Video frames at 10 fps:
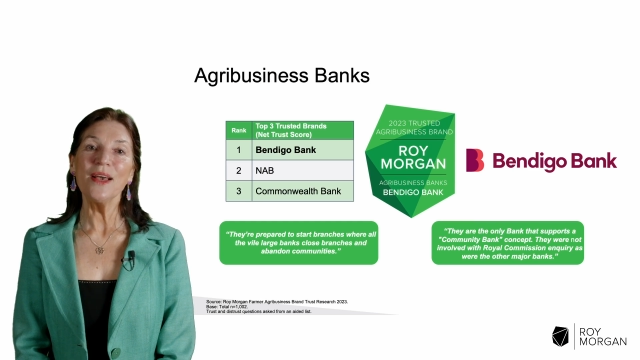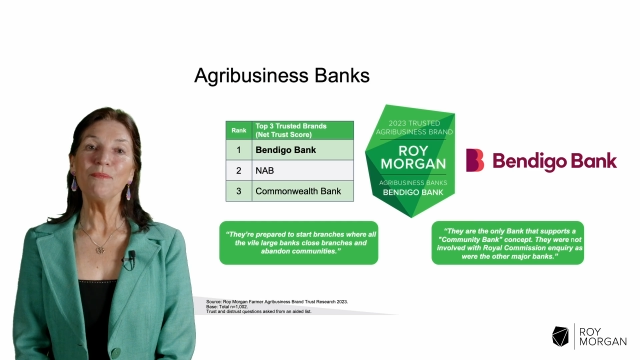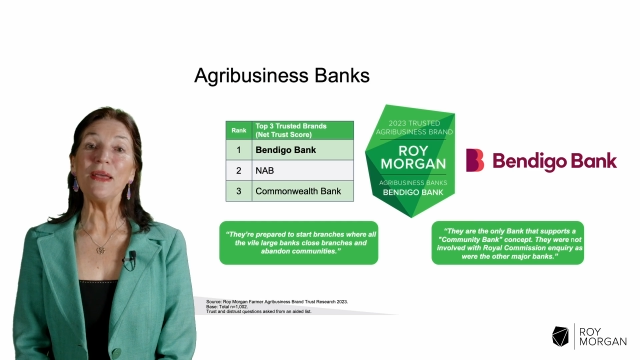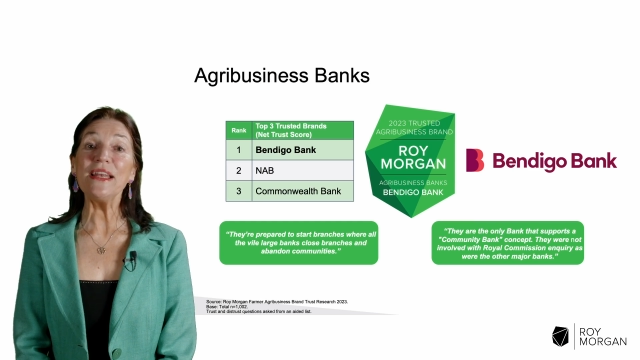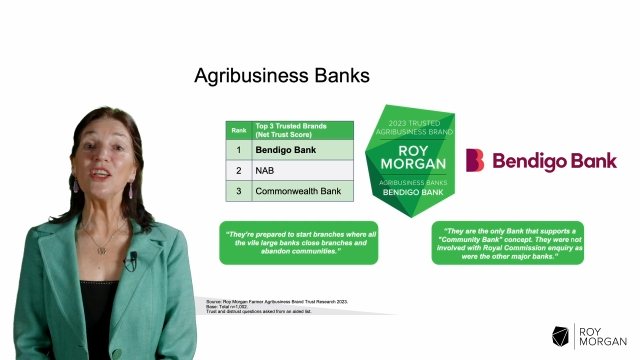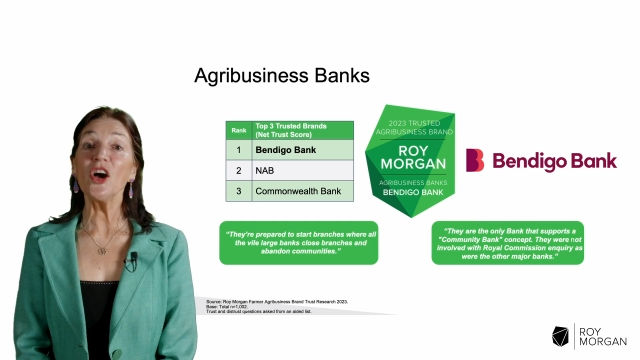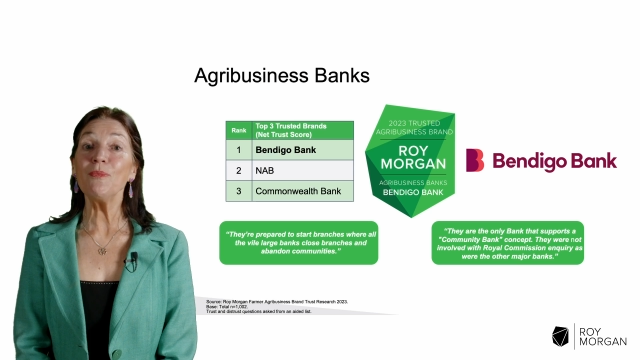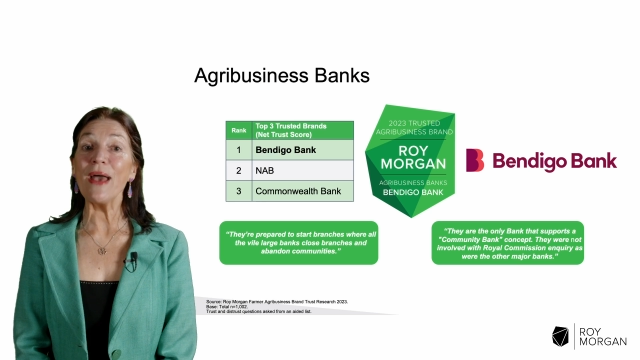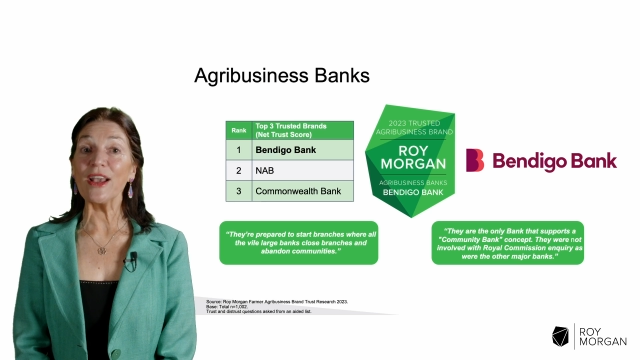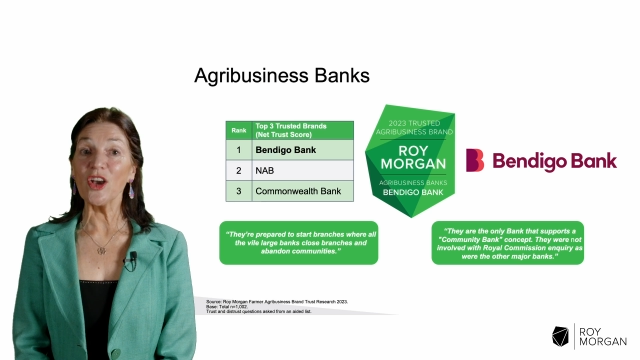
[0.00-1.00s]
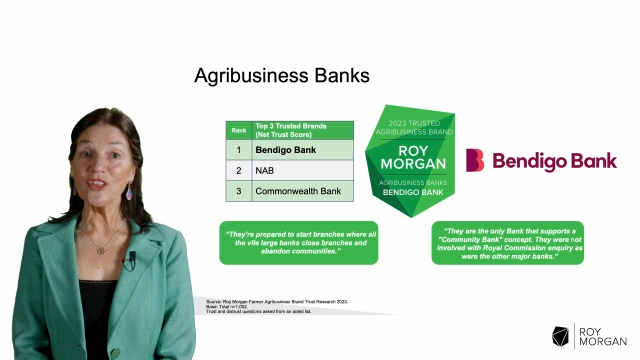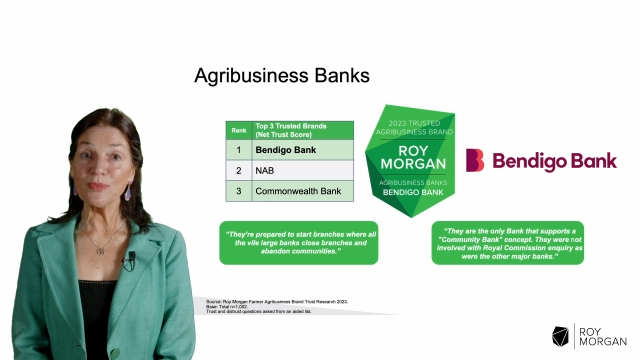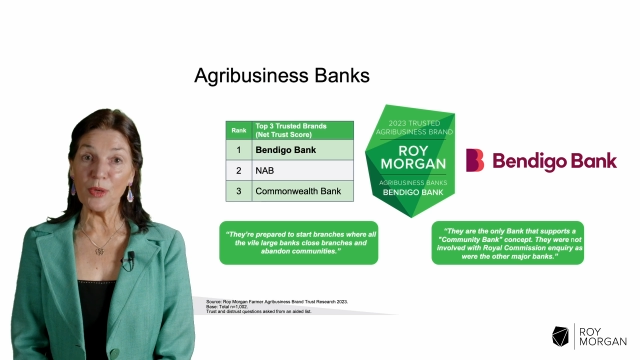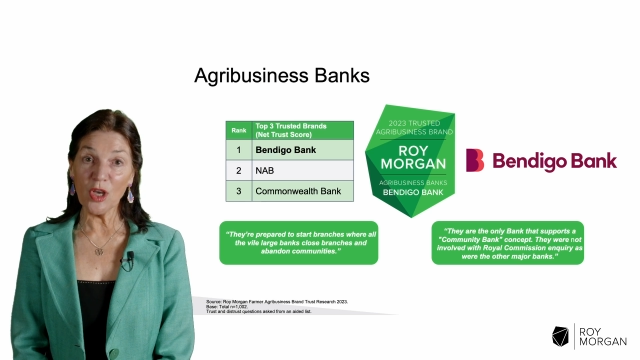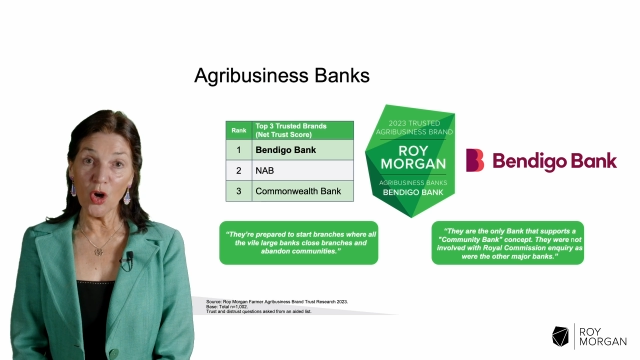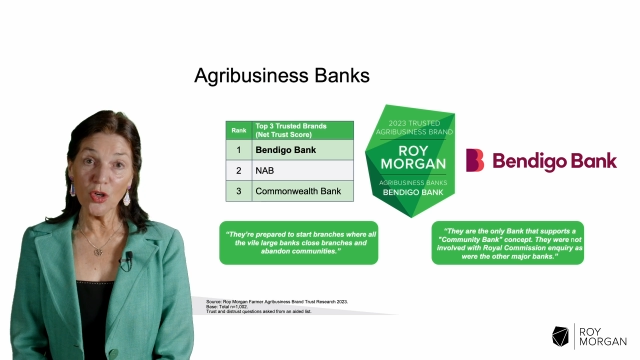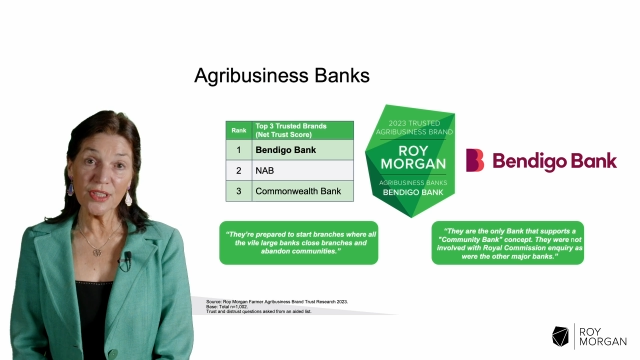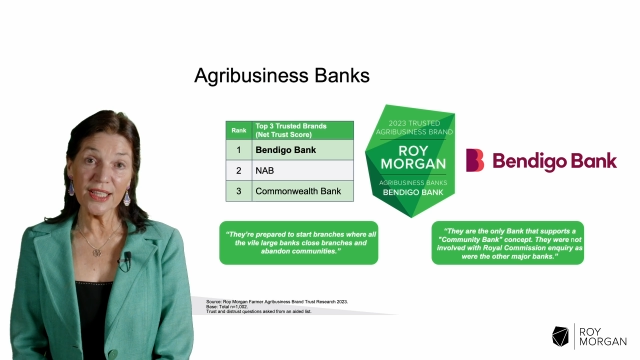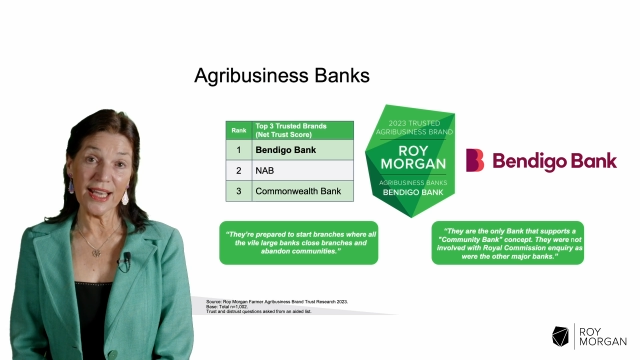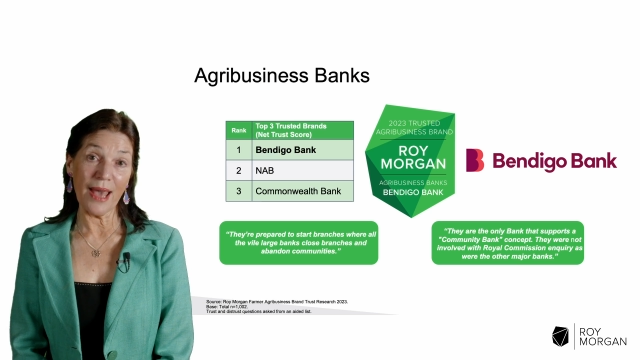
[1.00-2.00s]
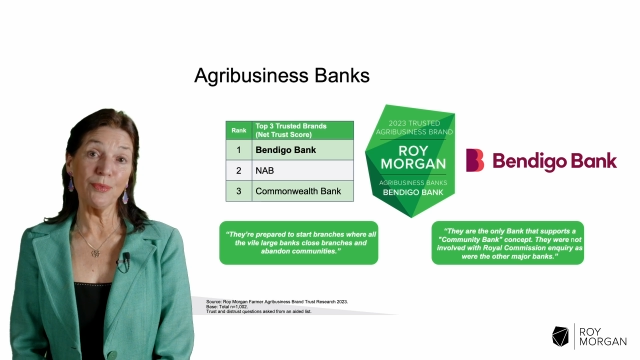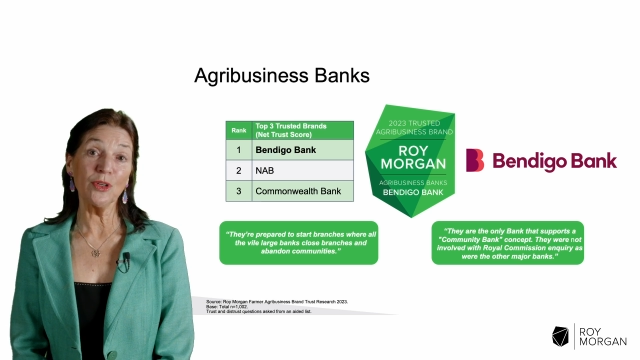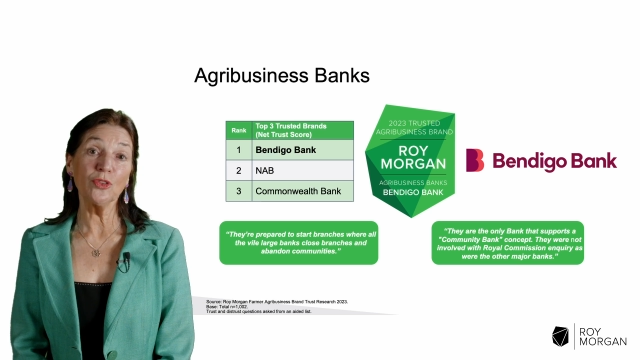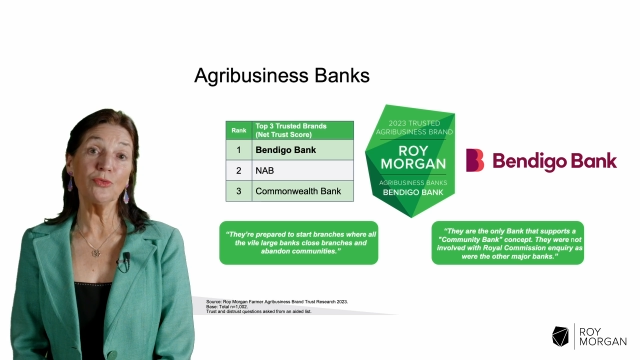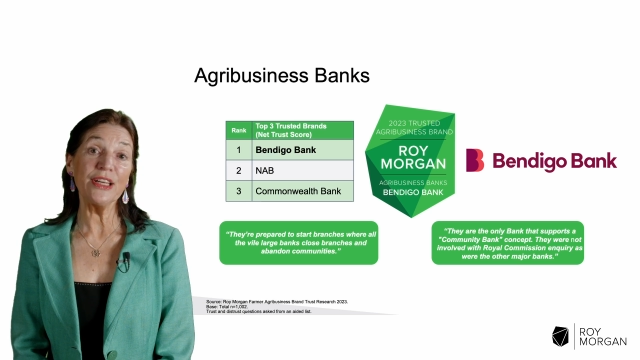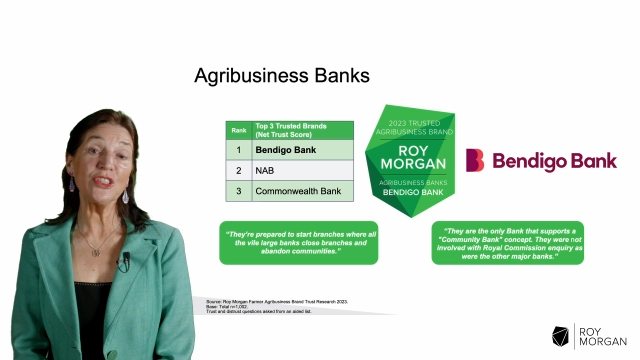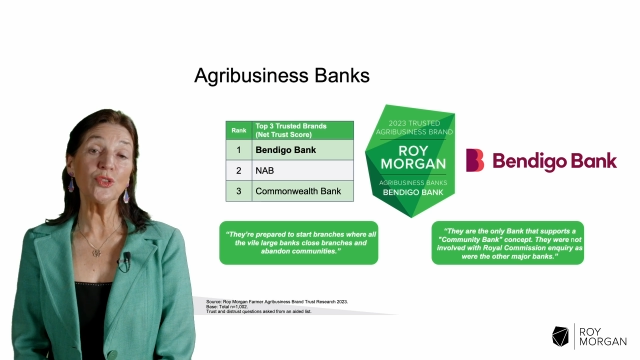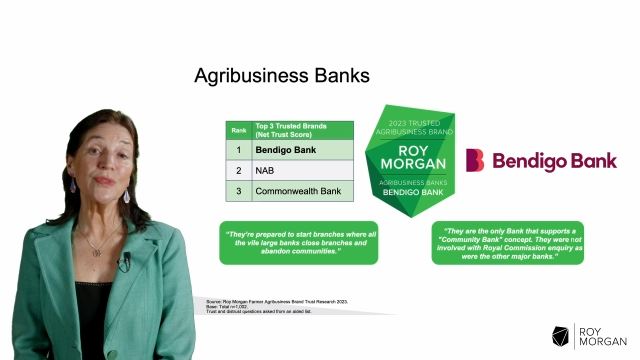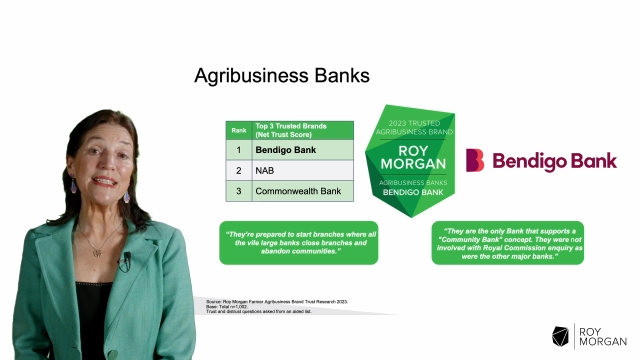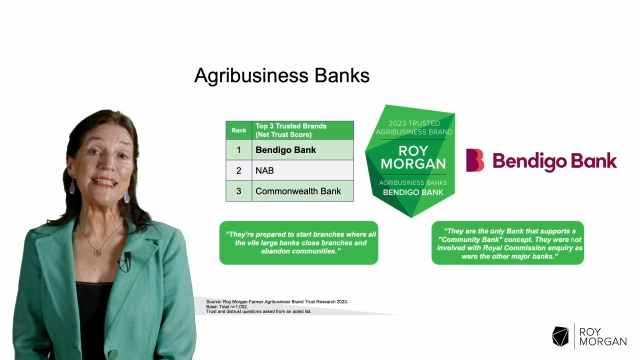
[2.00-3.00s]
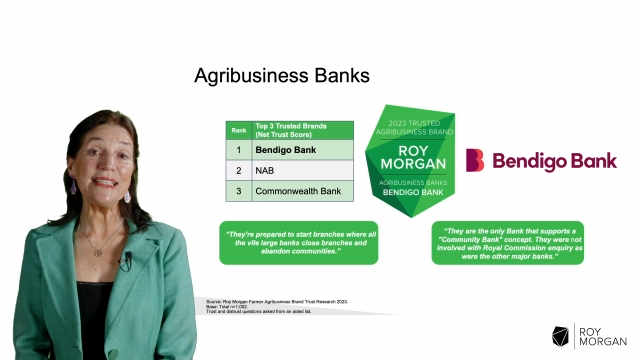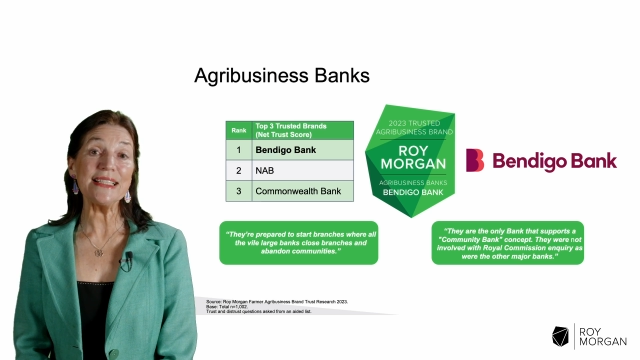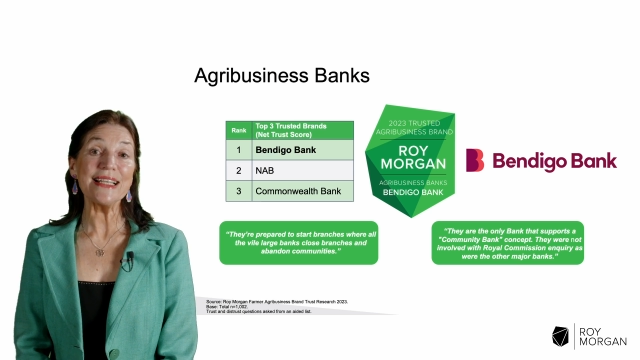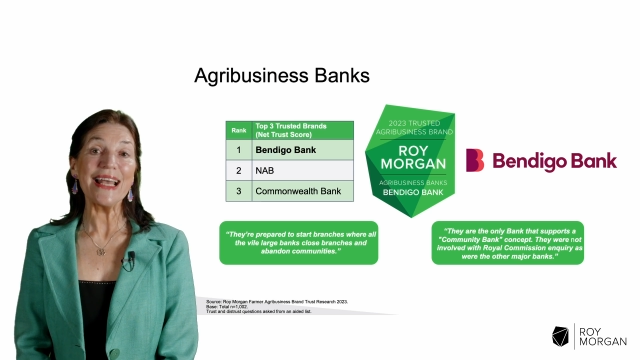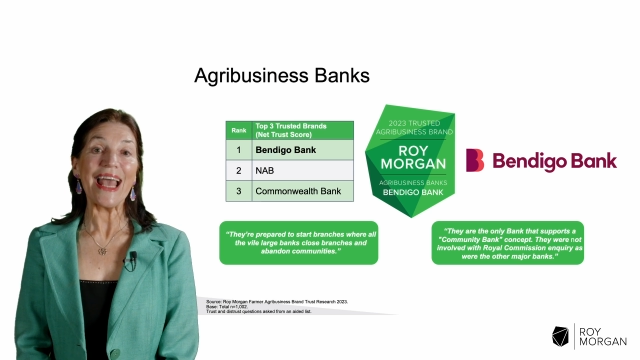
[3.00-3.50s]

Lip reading: Bendigo Bank goes beyond the capital and regional cities